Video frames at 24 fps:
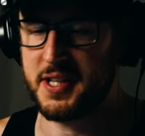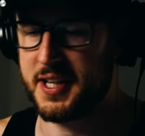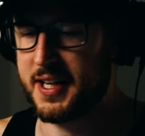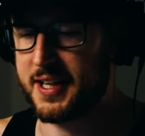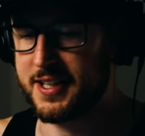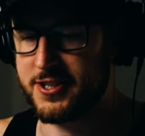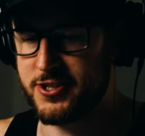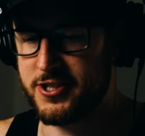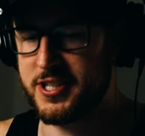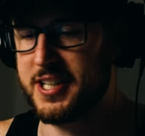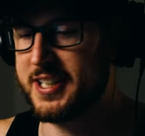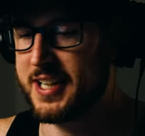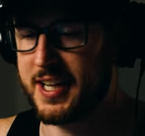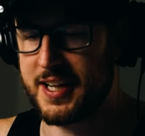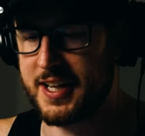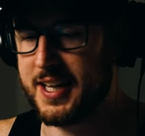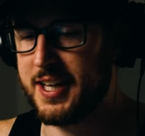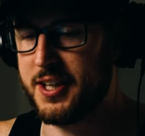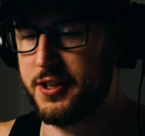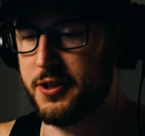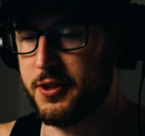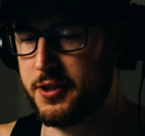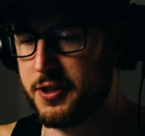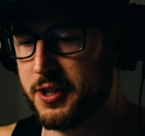but like she's like a
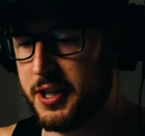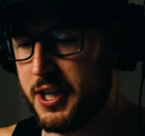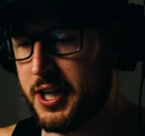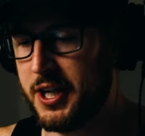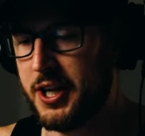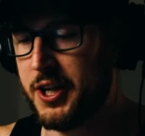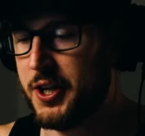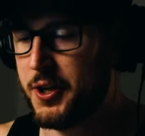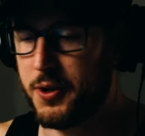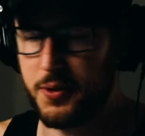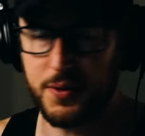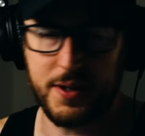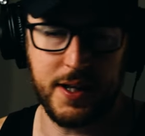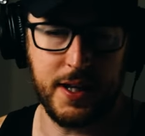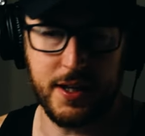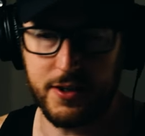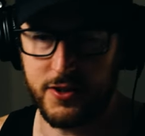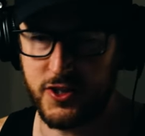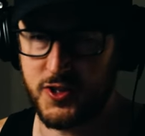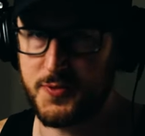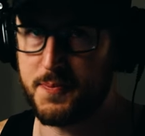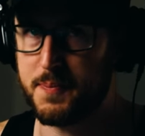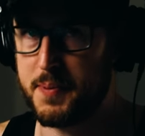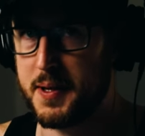killer who
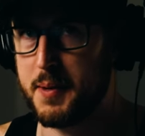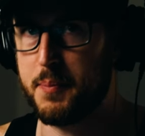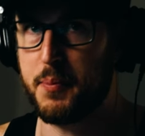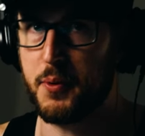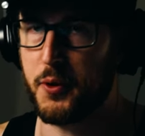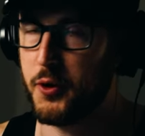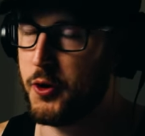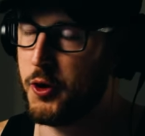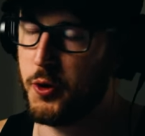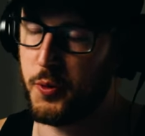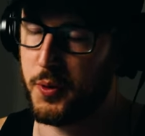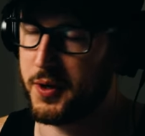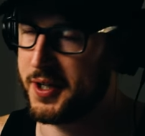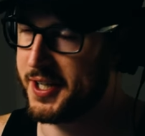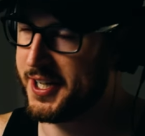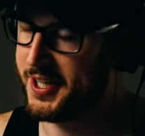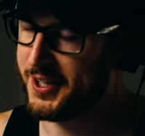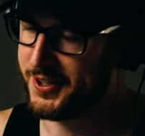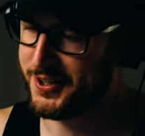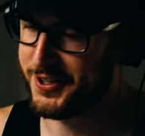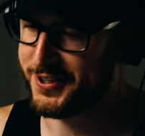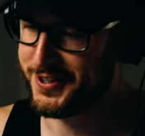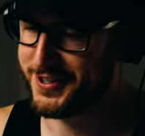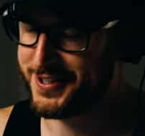kills people who were
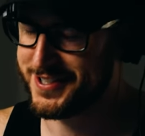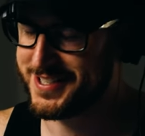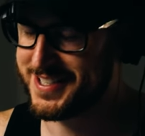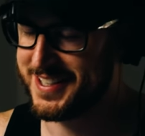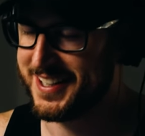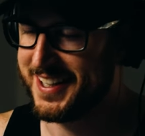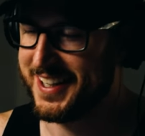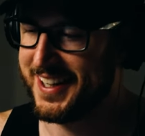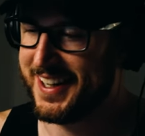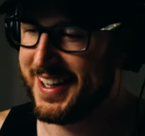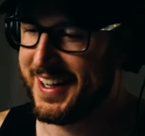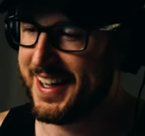killers.